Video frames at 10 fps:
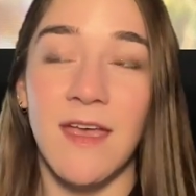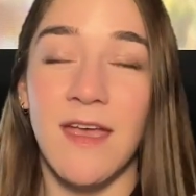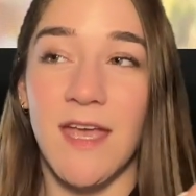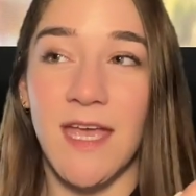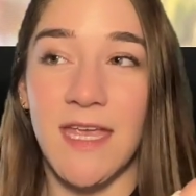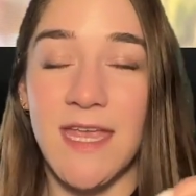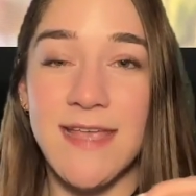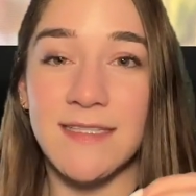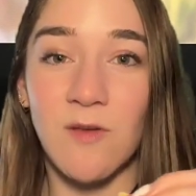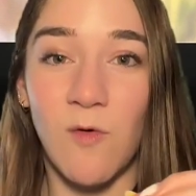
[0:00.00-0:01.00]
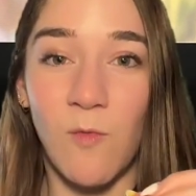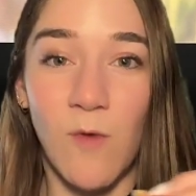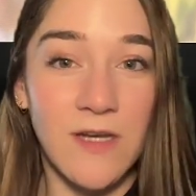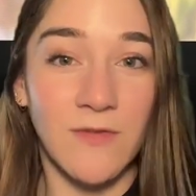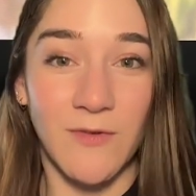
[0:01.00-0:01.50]
I really love
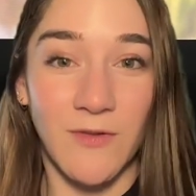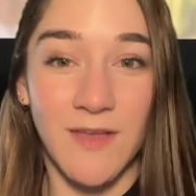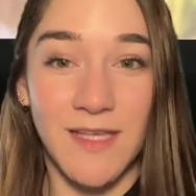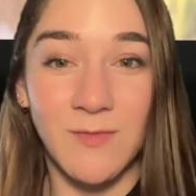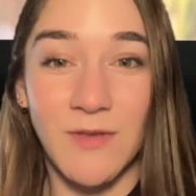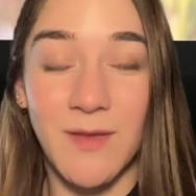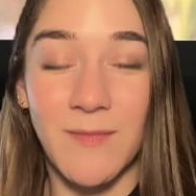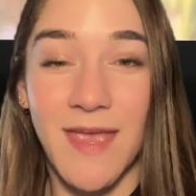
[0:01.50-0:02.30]
watching him and Sam